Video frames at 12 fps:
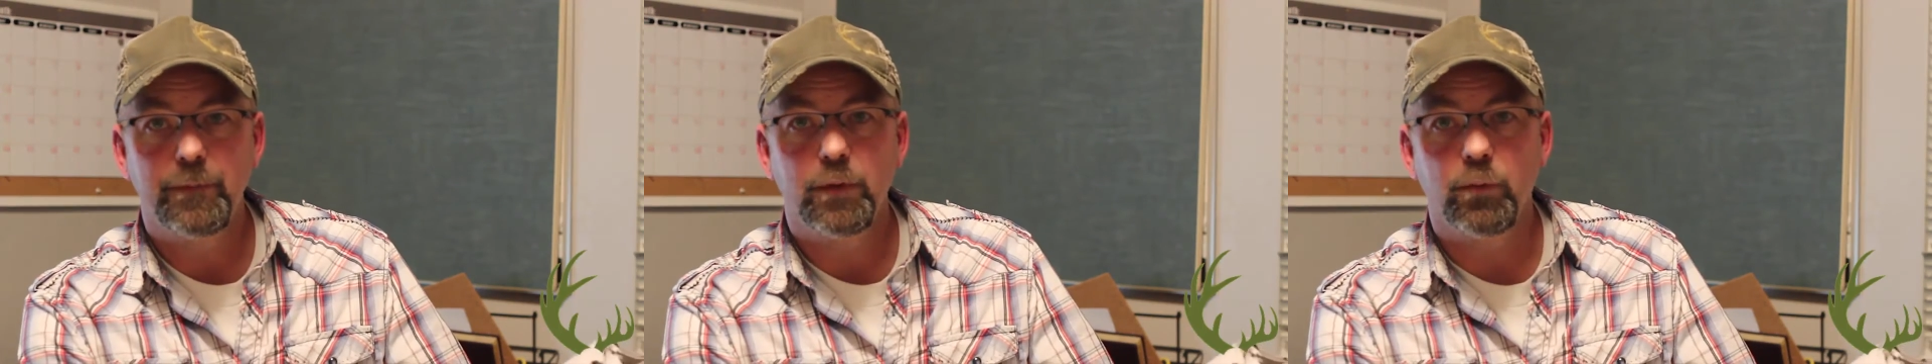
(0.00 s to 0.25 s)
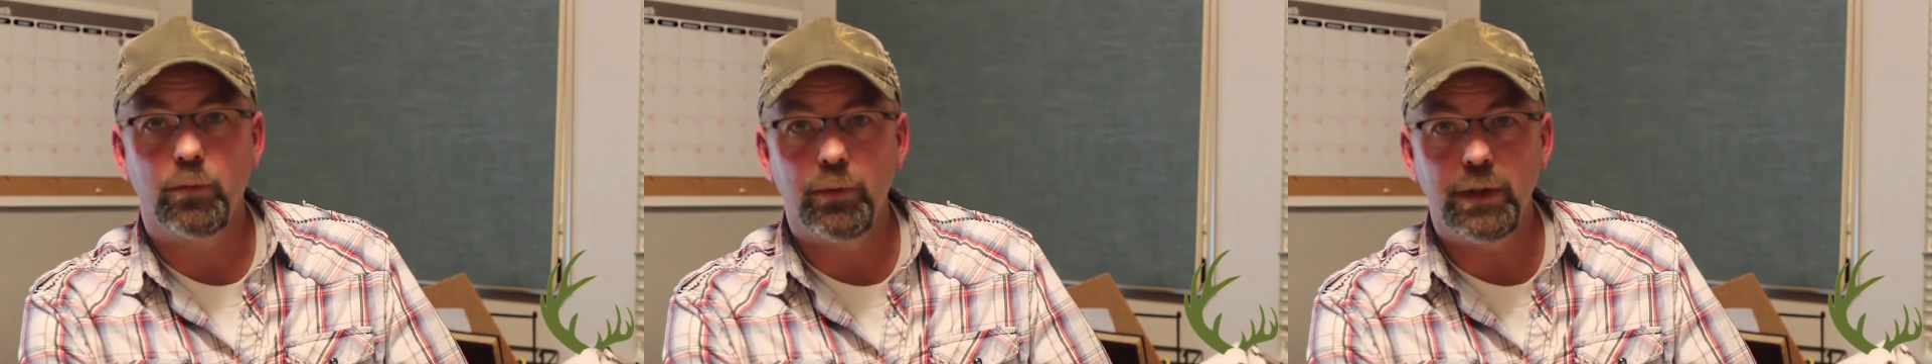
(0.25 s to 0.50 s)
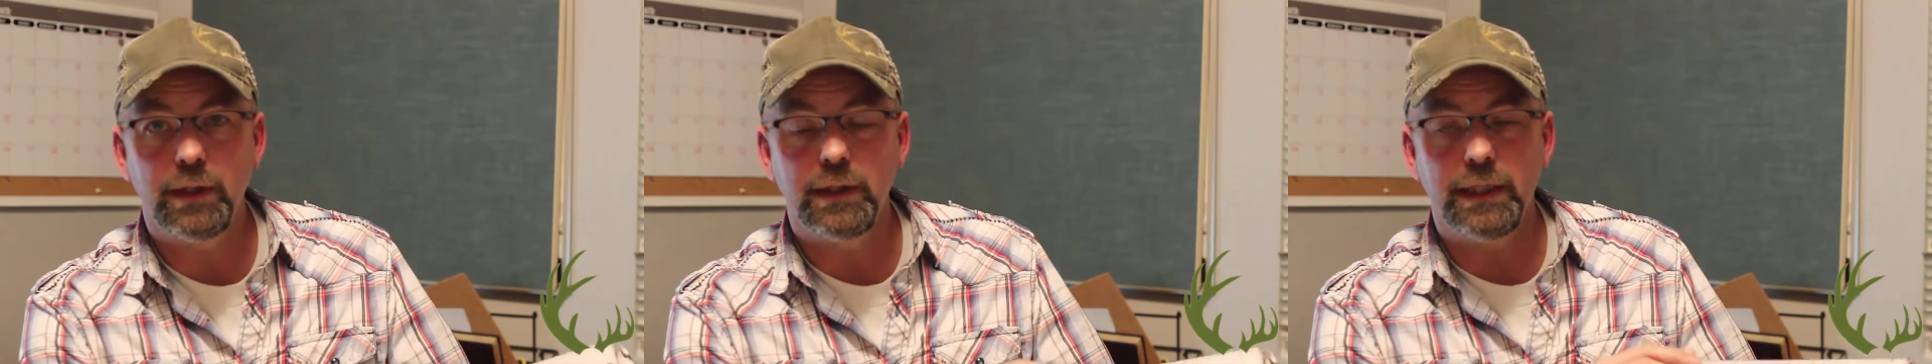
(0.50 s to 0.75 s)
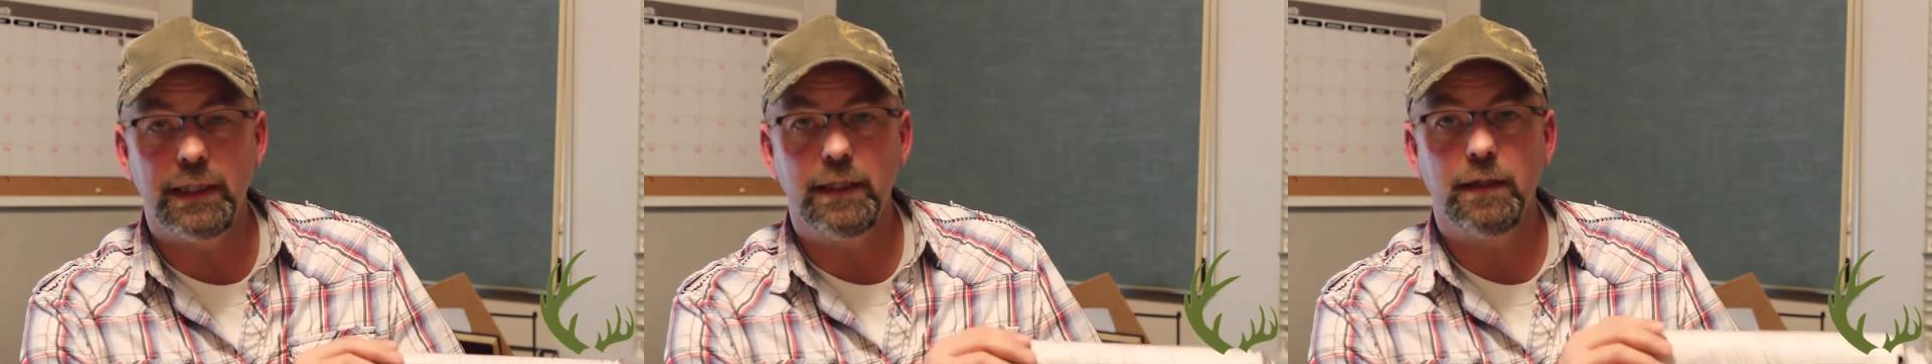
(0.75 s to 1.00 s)

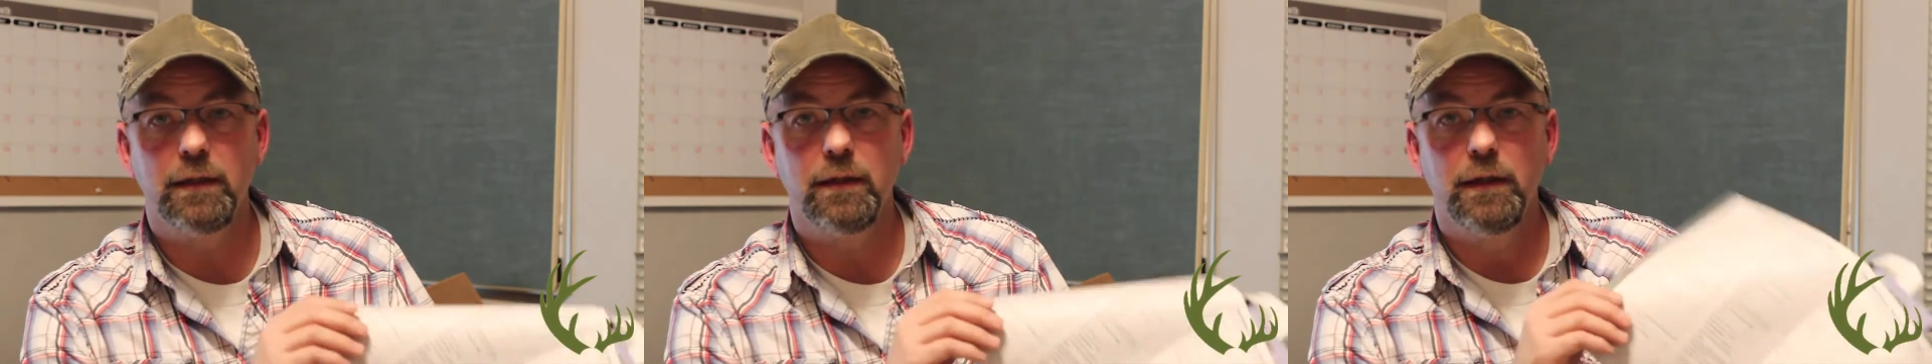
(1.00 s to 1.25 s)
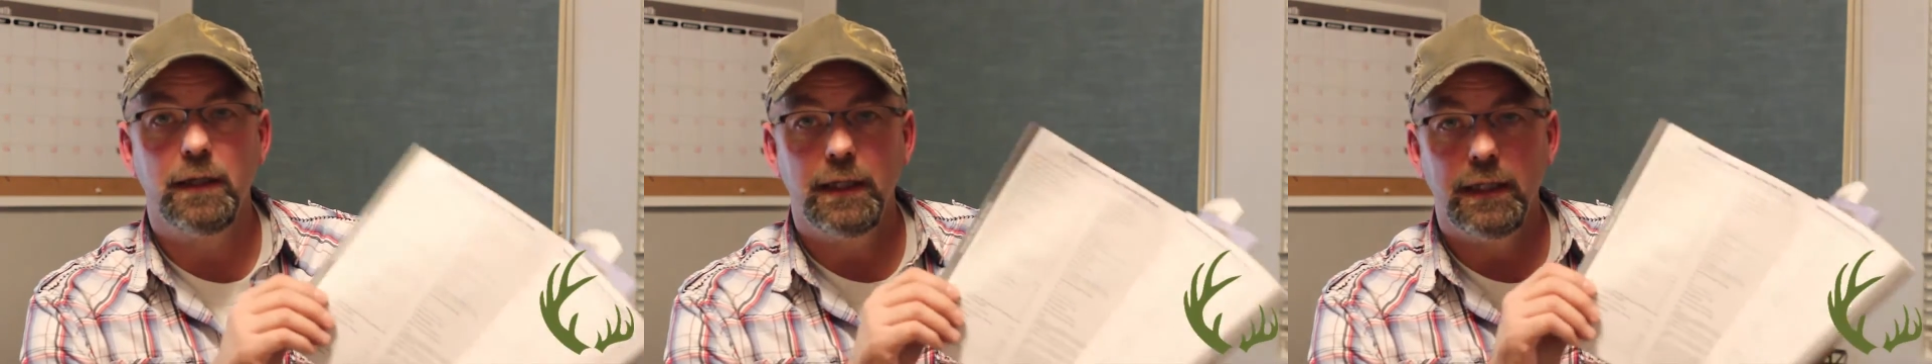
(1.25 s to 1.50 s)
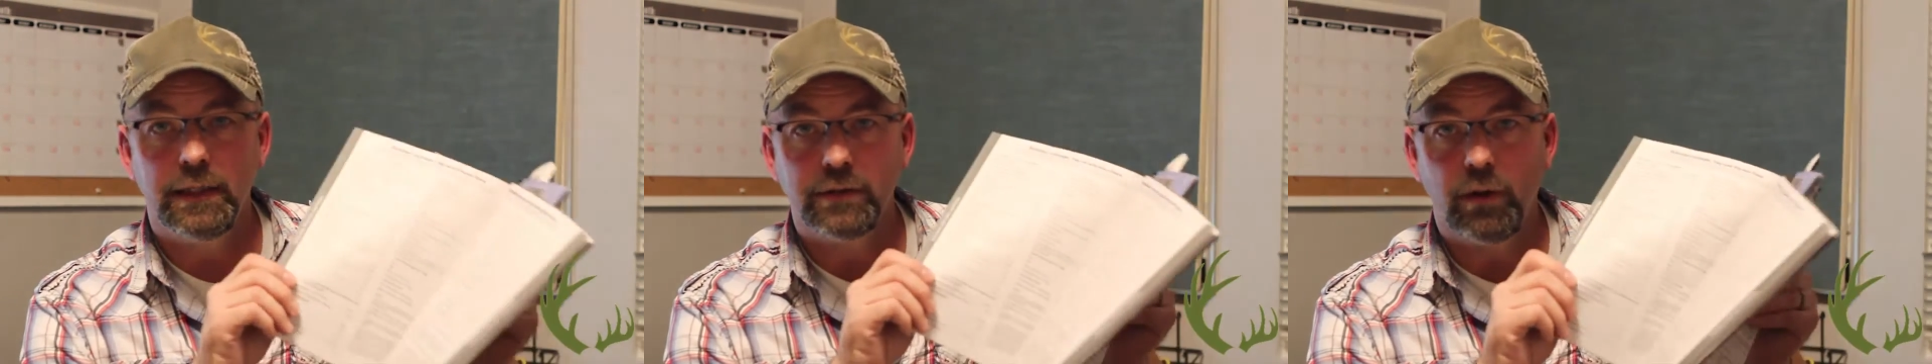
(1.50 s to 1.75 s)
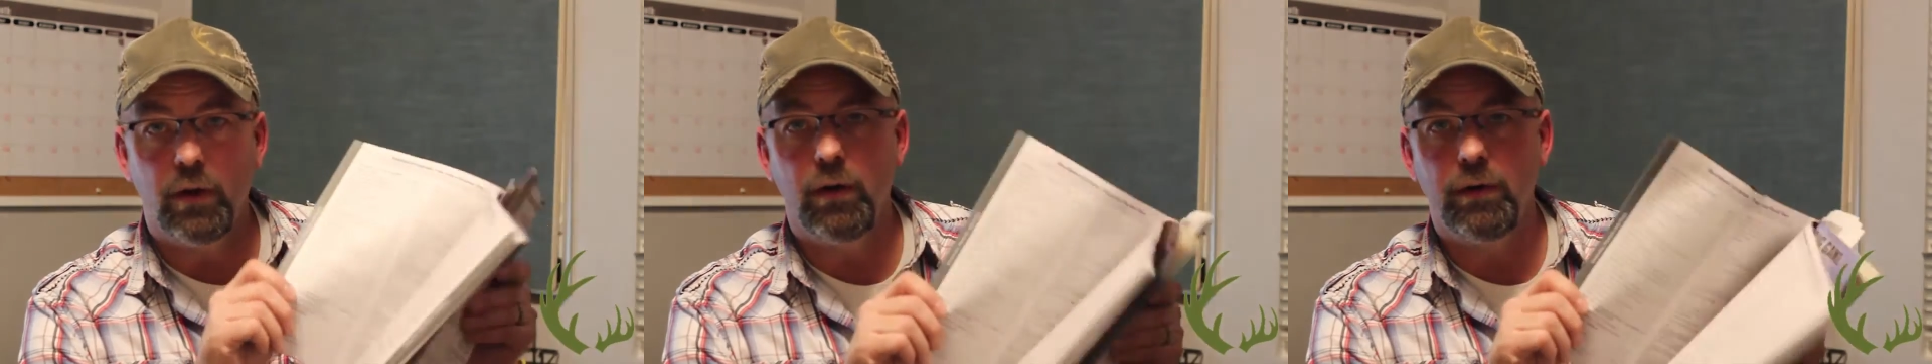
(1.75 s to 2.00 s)
really
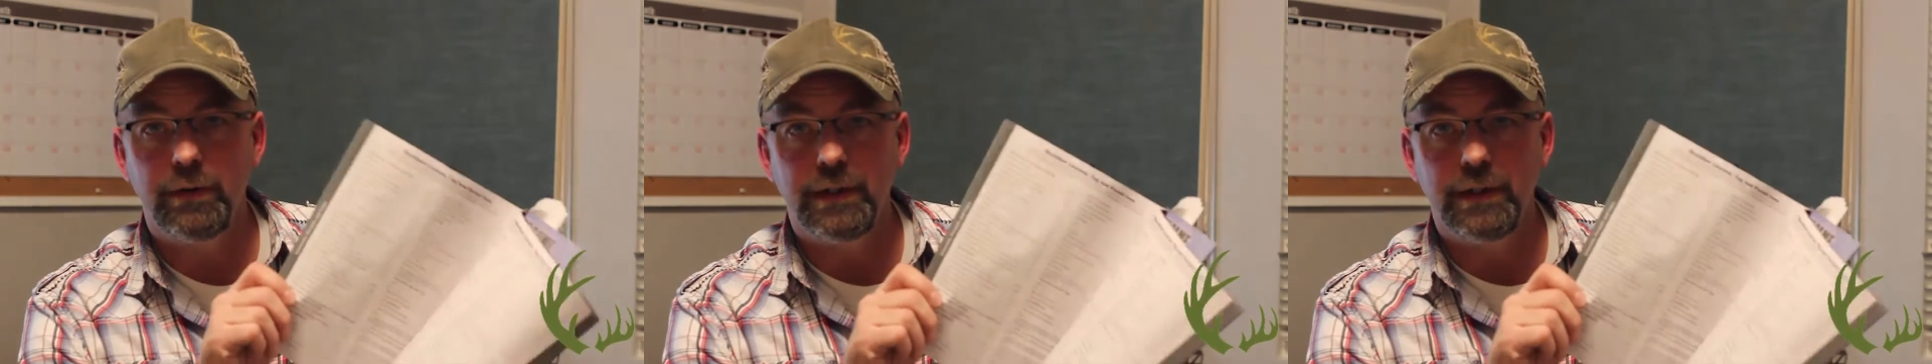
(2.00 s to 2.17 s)
is all